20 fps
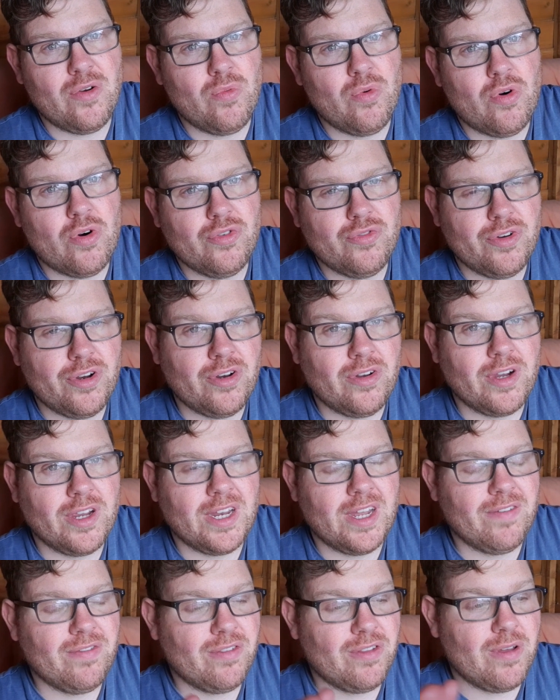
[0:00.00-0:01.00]
watering, looking
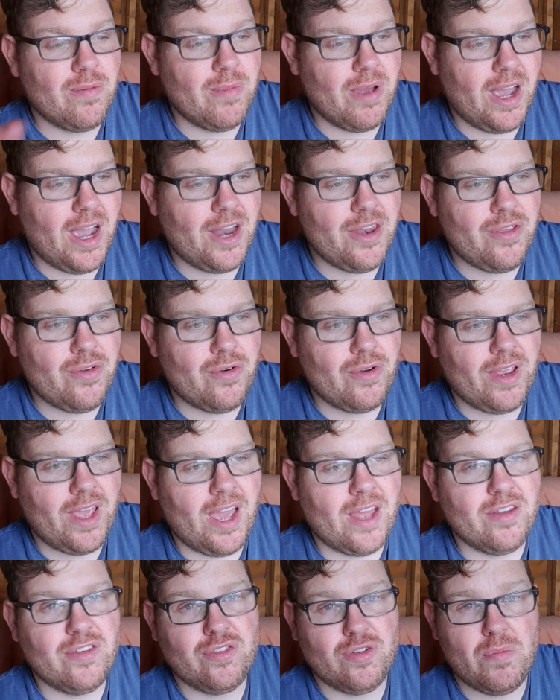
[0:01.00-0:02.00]
after them, and you'll
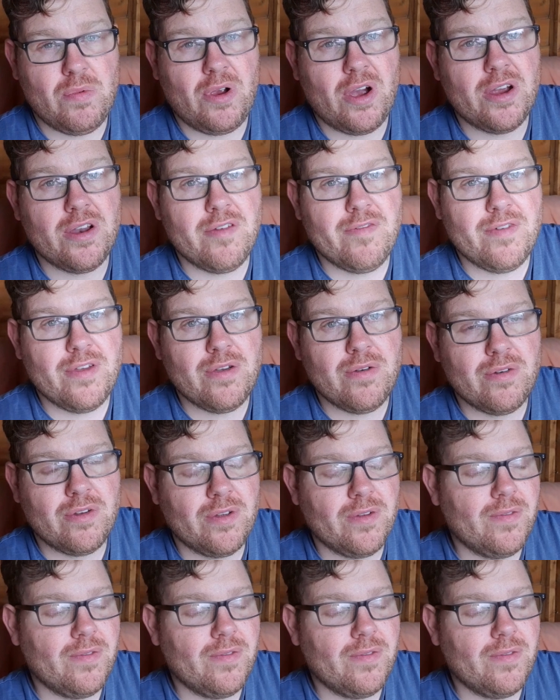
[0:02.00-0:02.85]
get some kind of food.